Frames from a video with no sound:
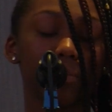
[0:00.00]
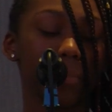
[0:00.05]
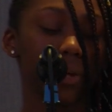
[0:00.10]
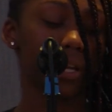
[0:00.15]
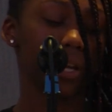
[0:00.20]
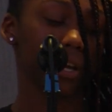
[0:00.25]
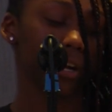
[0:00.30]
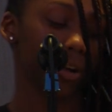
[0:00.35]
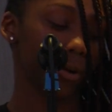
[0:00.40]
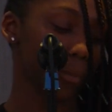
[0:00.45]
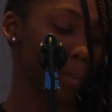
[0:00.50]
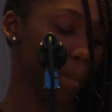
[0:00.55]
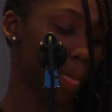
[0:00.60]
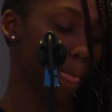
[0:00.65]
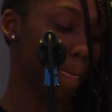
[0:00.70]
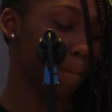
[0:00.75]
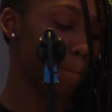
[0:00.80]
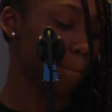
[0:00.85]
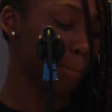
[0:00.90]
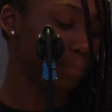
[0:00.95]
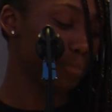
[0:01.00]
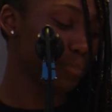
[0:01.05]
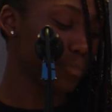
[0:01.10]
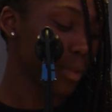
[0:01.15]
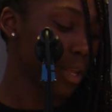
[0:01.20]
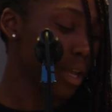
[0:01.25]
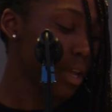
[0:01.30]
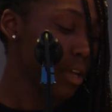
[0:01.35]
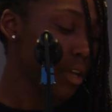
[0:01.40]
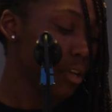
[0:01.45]
midair.
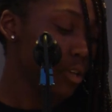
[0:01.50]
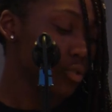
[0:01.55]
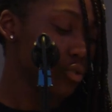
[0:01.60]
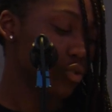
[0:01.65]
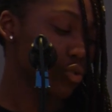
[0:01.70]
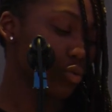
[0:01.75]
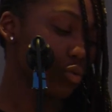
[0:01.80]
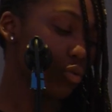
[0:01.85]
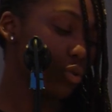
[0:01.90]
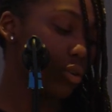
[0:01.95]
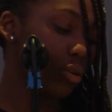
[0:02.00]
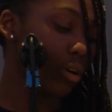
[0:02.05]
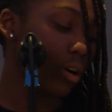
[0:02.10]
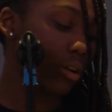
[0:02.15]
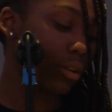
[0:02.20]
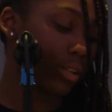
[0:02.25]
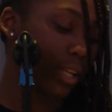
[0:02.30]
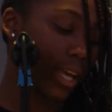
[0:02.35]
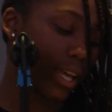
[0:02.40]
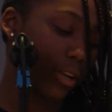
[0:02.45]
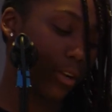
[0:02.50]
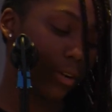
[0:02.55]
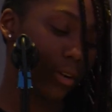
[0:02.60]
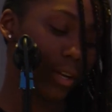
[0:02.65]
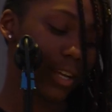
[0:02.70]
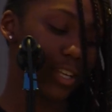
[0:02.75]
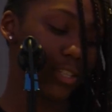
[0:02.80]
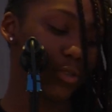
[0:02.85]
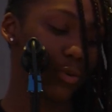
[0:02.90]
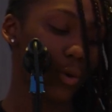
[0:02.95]
Sooner or later,
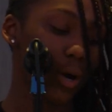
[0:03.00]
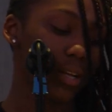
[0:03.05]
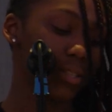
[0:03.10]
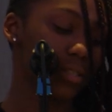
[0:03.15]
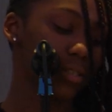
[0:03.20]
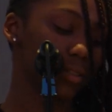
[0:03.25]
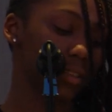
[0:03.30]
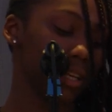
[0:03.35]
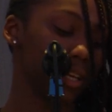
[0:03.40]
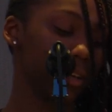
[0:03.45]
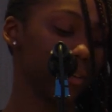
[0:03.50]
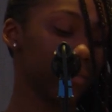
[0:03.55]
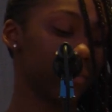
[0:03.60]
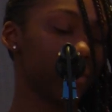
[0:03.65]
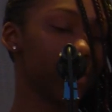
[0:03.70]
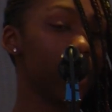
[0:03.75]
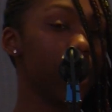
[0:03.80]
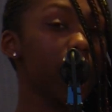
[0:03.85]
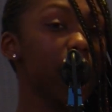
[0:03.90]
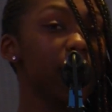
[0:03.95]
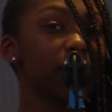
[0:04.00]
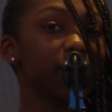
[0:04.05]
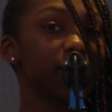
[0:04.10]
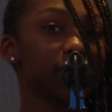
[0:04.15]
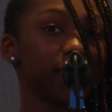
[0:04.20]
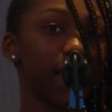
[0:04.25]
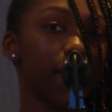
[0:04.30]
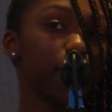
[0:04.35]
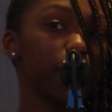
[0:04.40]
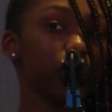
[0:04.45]
he's going to leave,
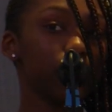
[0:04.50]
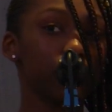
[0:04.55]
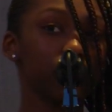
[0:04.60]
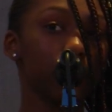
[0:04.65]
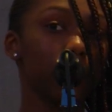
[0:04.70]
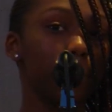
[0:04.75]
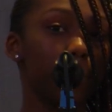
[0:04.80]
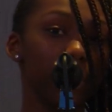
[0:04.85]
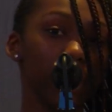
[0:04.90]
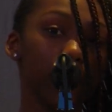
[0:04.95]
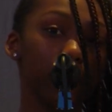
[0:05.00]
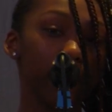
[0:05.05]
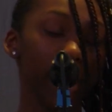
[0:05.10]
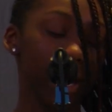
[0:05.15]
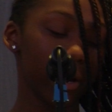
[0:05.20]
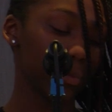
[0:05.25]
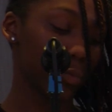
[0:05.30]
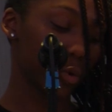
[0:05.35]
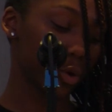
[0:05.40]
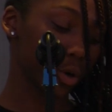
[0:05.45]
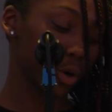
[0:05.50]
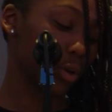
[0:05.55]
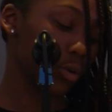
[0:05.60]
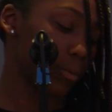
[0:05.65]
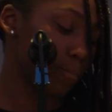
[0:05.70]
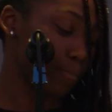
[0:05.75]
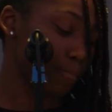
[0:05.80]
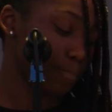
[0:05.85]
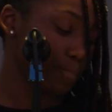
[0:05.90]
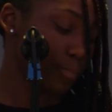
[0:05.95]
step into the big bad
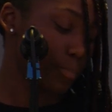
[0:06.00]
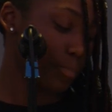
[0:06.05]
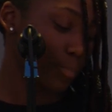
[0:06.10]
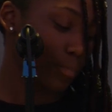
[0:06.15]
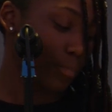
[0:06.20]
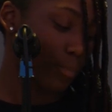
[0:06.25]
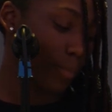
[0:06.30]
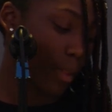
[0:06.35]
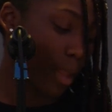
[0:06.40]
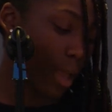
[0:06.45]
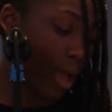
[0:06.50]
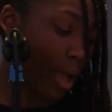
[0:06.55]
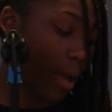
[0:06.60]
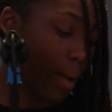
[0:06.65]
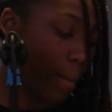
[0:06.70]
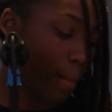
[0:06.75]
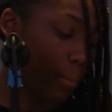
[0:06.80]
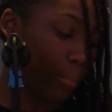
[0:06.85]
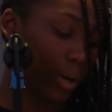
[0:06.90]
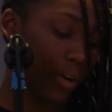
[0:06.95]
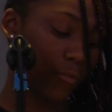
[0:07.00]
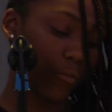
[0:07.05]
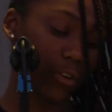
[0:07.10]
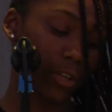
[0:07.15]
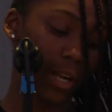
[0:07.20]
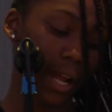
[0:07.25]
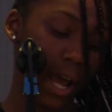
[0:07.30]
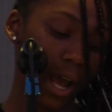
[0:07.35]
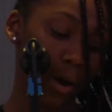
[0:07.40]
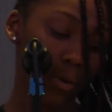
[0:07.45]
world. But for
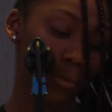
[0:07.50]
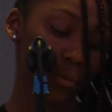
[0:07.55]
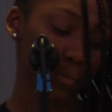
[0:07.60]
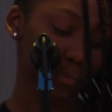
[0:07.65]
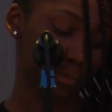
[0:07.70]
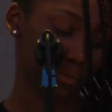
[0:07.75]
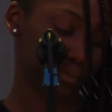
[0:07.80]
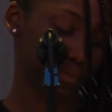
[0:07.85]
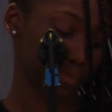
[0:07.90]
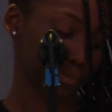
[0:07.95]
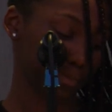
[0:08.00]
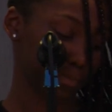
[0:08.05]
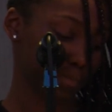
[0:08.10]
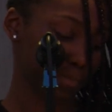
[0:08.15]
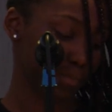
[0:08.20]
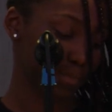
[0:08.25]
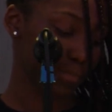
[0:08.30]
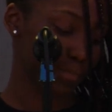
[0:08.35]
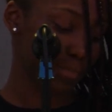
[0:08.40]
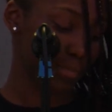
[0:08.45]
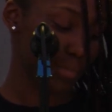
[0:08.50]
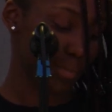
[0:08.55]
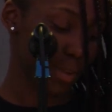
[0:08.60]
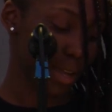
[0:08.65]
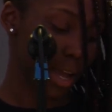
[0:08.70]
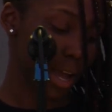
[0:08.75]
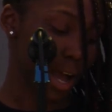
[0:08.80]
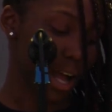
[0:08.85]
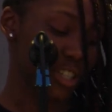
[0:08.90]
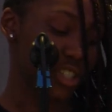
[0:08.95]
now,
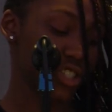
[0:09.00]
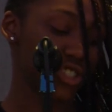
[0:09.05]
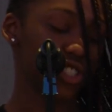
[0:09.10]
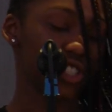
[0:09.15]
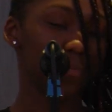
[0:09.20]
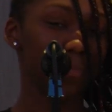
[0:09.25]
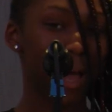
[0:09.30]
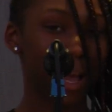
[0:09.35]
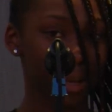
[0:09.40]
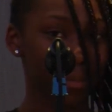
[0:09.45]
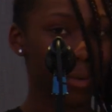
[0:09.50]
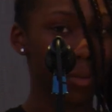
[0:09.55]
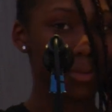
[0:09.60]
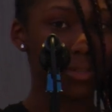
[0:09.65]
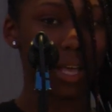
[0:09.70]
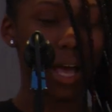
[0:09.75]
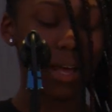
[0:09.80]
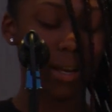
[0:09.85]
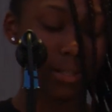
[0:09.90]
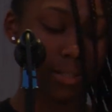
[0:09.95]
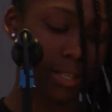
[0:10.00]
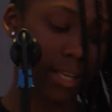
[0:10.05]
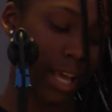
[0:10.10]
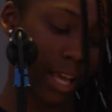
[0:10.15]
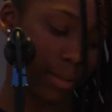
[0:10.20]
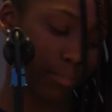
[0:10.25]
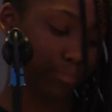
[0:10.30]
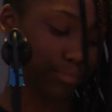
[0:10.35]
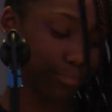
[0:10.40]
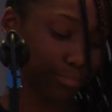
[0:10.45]
I just smack him upside his
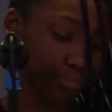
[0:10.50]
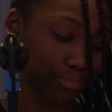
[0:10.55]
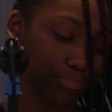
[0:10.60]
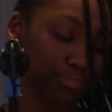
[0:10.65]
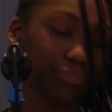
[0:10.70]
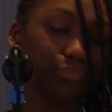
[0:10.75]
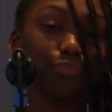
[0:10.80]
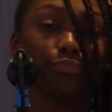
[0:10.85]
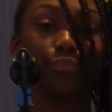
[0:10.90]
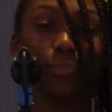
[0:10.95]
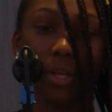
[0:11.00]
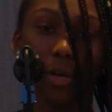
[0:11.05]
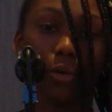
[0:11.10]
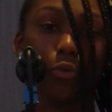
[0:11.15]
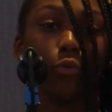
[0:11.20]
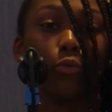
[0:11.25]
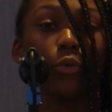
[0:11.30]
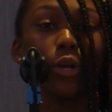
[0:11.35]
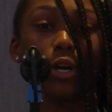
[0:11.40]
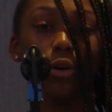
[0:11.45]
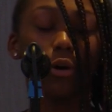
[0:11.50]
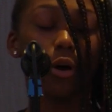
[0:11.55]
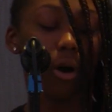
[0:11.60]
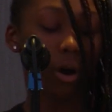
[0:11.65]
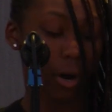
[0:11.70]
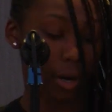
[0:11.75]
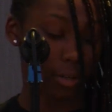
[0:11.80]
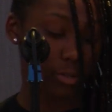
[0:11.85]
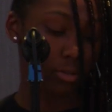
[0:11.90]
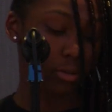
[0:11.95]
head real
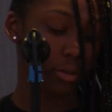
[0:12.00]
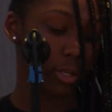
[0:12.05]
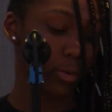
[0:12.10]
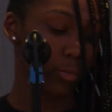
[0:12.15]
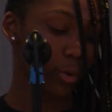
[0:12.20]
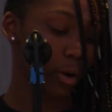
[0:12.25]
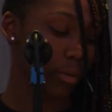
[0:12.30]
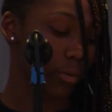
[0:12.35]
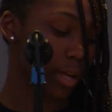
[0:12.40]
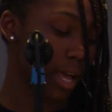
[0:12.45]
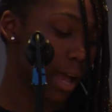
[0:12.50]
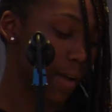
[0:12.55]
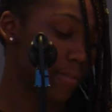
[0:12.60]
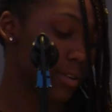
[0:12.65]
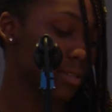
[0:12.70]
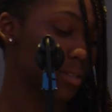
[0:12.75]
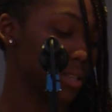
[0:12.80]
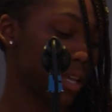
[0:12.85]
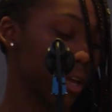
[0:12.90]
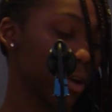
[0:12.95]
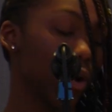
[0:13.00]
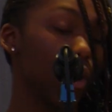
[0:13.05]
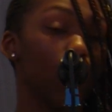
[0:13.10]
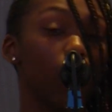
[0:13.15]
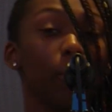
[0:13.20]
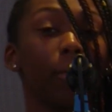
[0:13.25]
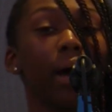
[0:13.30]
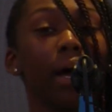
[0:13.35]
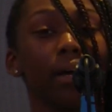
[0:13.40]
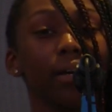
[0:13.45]
hard so he won't ever say
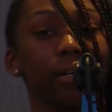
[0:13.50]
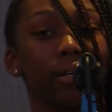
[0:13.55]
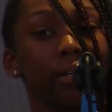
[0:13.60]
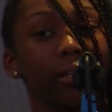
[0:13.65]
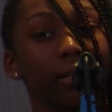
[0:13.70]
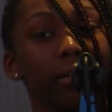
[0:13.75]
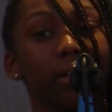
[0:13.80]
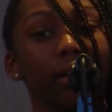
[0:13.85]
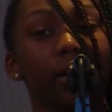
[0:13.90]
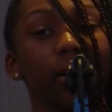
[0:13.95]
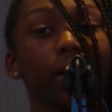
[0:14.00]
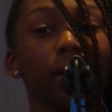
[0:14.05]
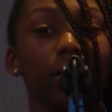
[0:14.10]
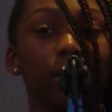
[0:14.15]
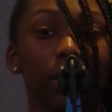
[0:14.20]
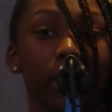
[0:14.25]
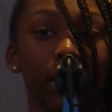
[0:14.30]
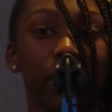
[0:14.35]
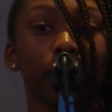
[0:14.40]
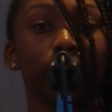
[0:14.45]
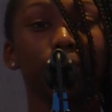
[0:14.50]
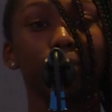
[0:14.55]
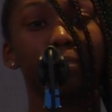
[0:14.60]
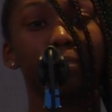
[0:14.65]
on my hood again.